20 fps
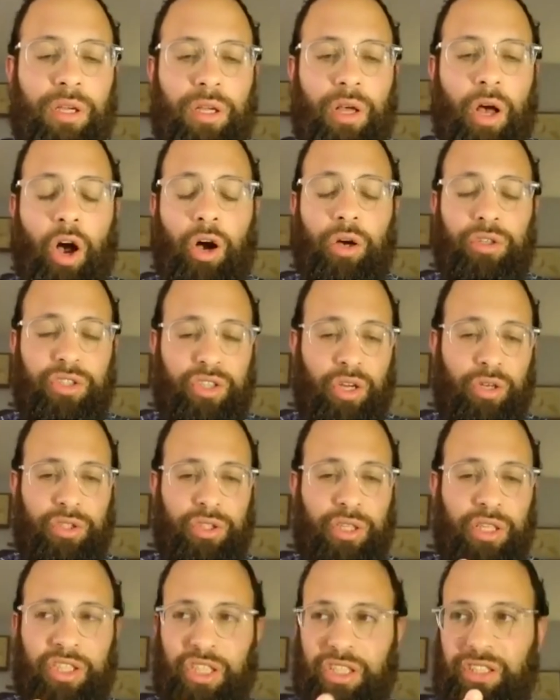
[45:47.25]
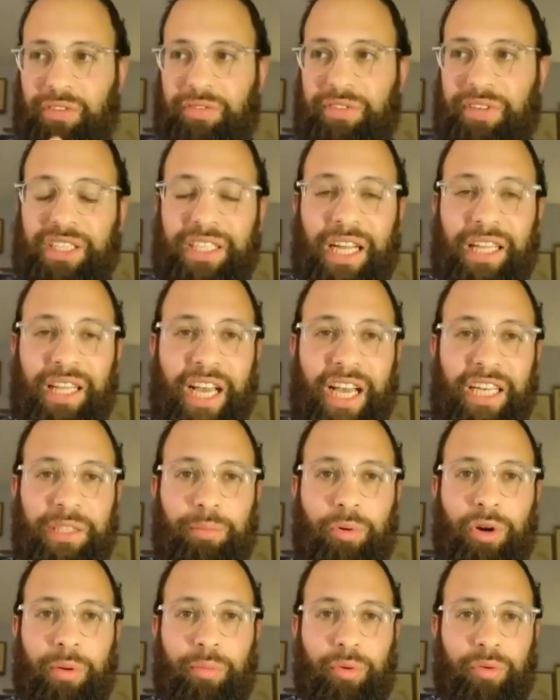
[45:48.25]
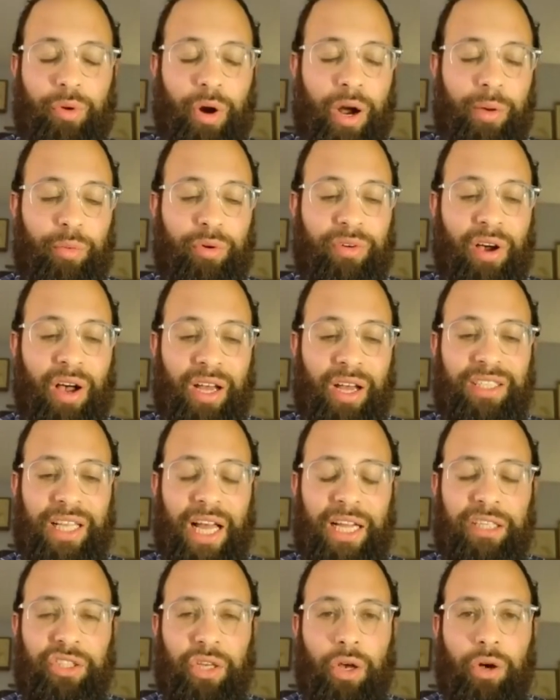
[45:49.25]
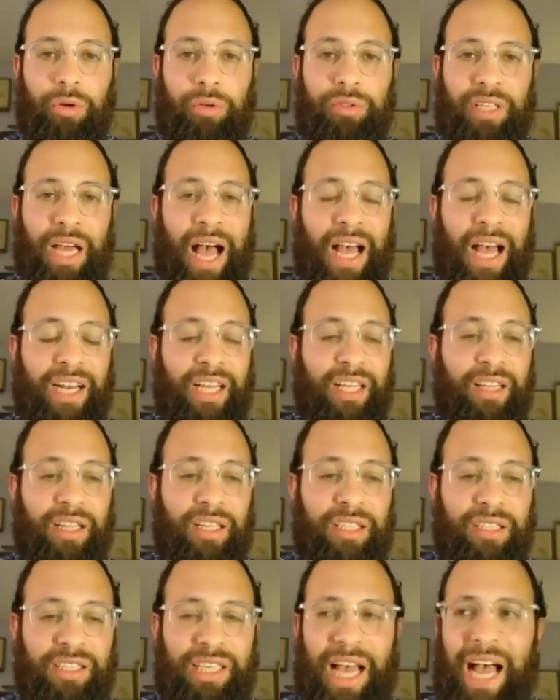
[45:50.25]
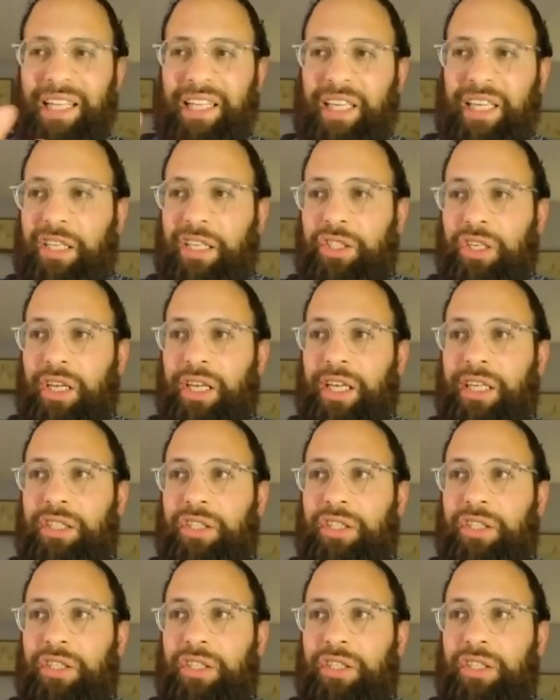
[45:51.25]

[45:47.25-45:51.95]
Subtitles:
Oh, so it's, just to finish that last point before I move on, is that, so Tani, the tzaddik is